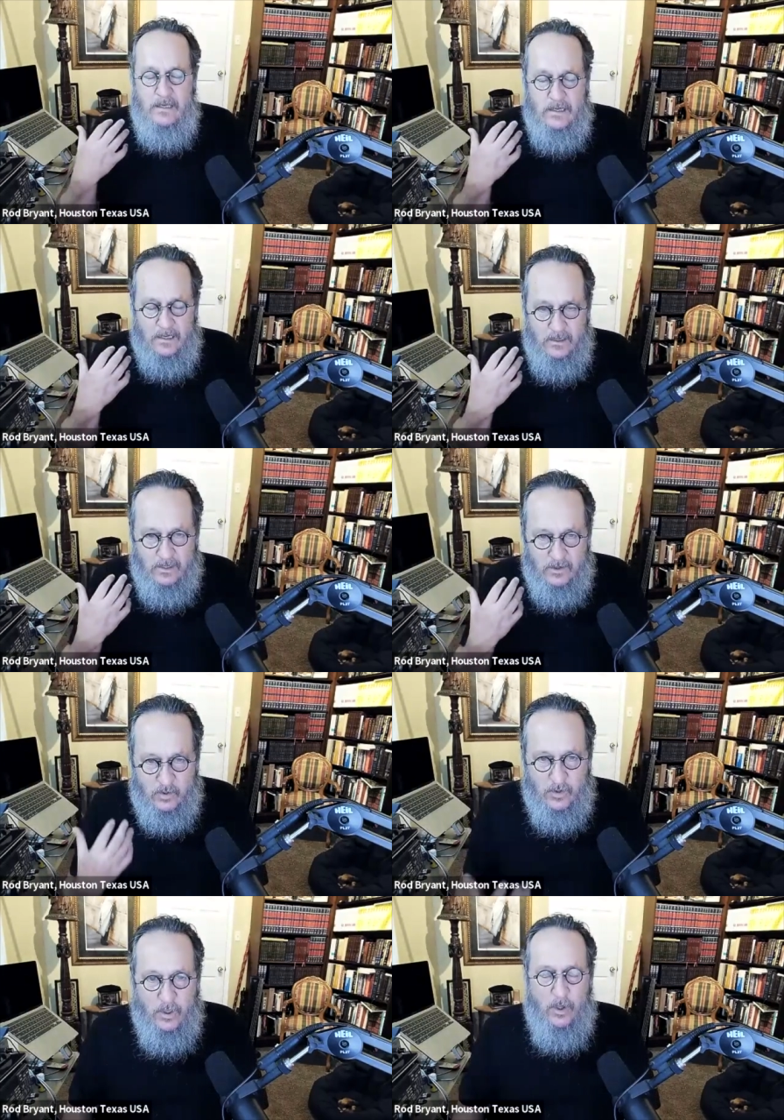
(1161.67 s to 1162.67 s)
Uh,
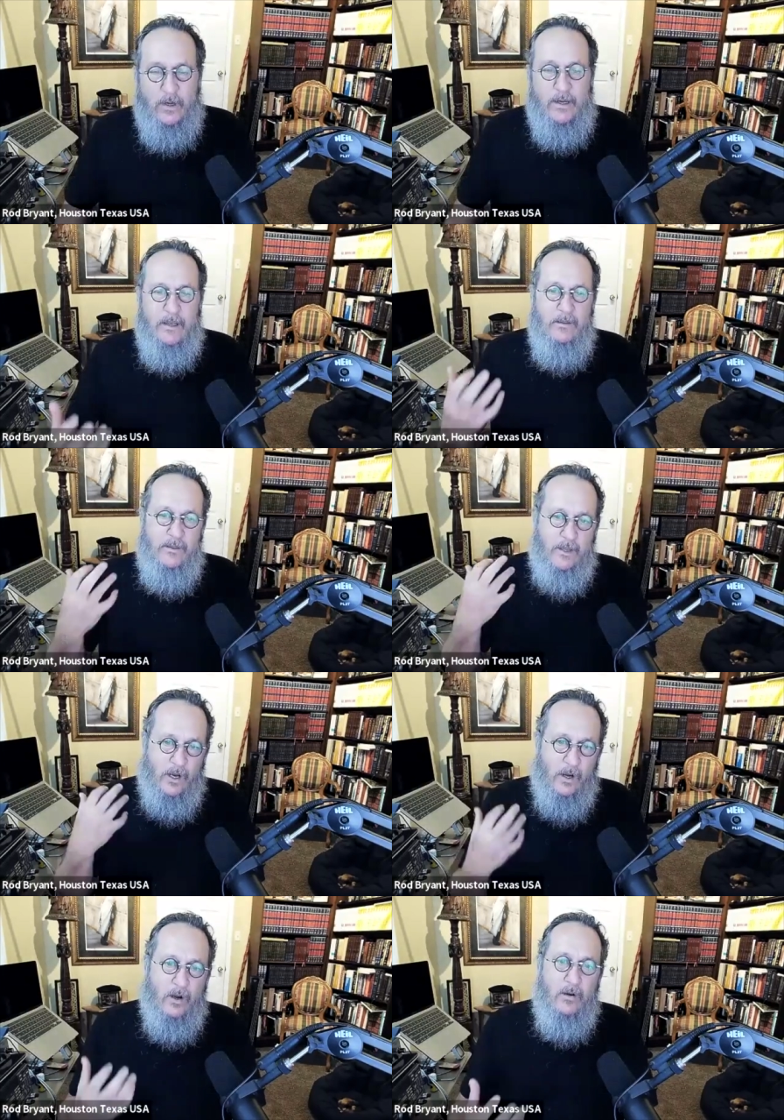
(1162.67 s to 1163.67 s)
Israel in
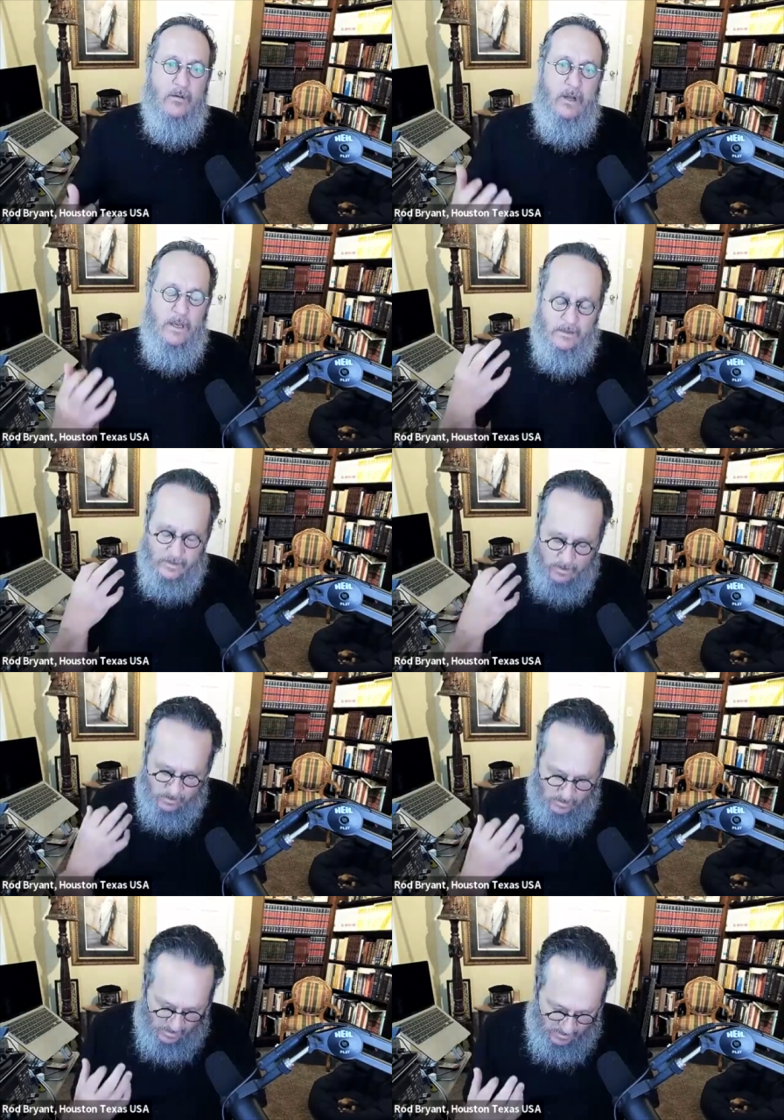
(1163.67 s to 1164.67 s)
their in
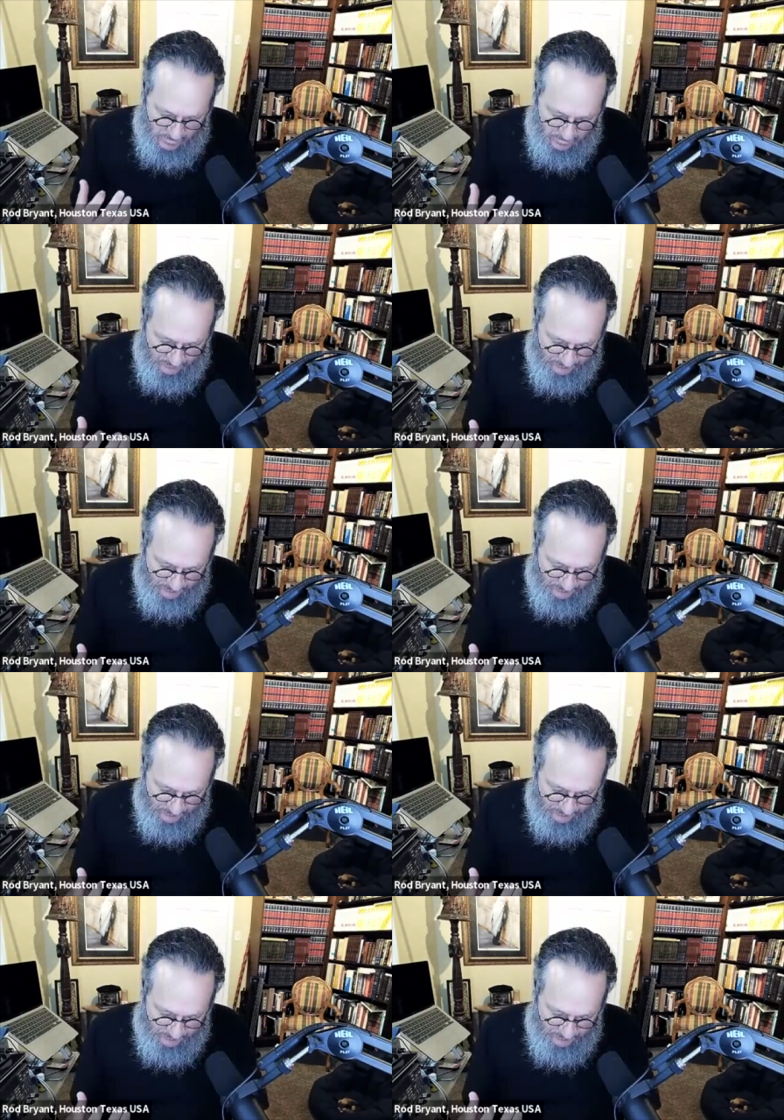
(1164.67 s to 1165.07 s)
their uh,